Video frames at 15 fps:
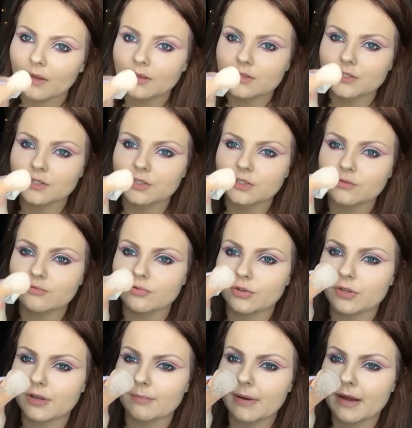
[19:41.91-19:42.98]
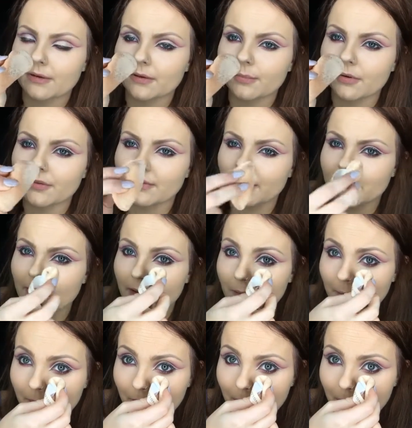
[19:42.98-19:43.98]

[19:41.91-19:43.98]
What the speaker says: So you just run your powder puff in it,